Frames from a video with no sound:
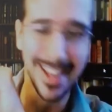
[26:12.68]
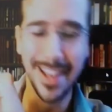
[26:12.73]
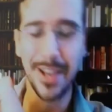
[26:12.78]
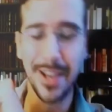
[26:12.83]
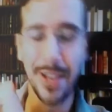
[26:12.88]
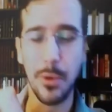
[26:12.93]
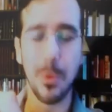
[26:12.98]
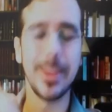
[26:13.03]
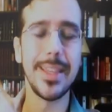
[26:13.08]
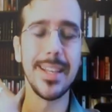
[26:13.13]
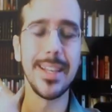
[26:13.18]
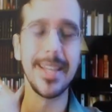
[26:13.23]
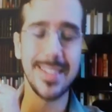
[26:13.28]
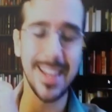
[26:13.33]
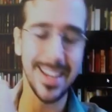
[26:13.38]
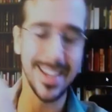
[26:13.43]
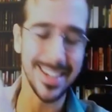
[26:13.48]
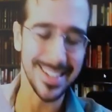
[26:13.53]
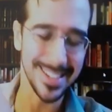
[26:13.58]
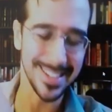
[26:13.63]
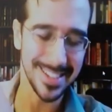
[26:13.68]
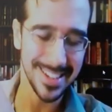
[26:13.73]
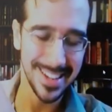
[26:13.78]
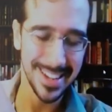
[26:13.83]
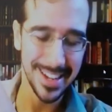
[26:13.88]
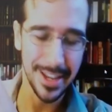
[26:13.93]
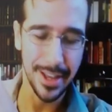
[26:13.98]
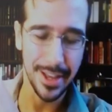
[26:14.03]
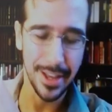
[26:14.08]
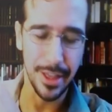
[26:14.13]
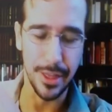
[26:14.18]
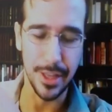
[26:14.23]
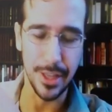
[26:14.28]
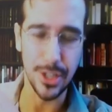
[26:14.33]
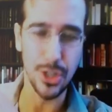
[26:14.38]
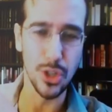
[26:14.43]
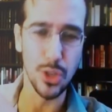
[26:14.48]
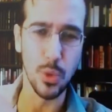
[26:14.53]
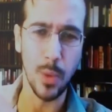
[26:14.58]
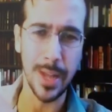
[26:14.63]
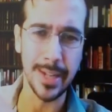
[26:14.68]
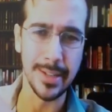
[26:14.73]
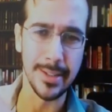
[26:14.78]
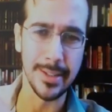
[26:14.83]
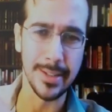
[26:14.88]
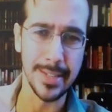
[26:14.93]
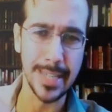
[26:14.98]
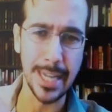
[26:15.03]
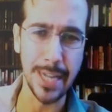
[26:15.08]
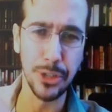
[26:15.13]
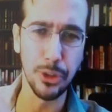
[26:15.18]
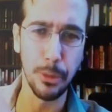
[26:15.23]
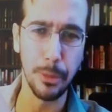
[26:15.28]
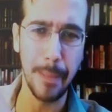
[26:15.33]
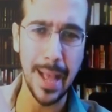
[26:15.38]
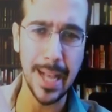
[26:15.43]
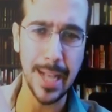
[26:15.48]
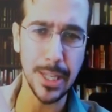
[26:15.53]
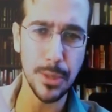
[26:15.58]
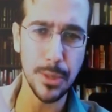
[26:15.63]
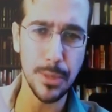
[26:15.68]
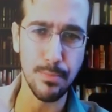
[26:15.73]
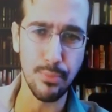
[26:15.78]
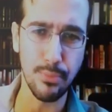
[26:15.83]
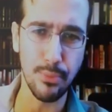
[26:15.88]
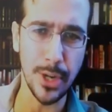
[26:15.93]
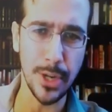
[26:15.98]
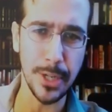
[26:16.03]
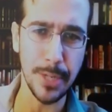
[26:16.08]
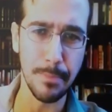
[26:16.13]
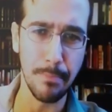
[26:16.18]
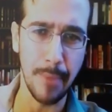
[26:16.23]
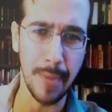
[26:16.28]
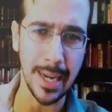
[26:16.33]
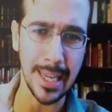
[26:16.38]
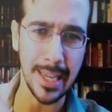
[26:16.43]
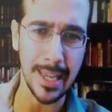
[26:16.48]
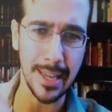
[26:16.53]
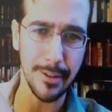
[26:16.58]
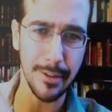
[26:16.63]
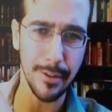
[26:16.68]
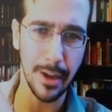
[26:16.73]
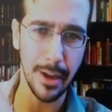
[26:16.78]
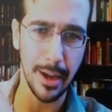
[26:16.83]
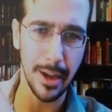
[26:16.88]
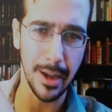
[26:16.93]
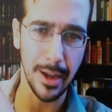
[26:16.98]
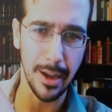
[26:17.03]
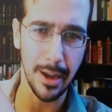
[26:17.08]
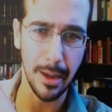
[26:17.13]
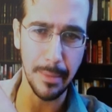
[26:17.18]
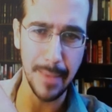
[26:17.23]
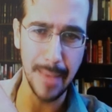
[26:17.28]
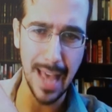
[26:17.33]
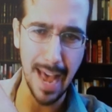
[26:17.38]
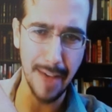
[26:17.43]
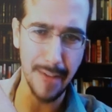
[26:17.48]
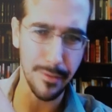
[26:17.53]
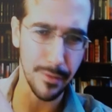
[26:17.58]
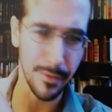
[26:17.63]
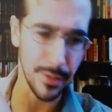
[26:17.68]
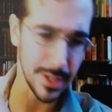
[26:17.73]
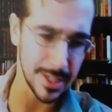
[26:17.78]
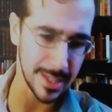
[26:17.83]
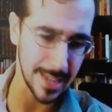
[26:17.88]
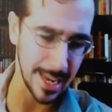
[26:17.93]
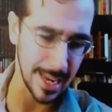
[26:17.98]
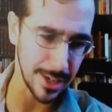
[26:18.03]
what they'll say is, this is when central banks print money on behalf of the state to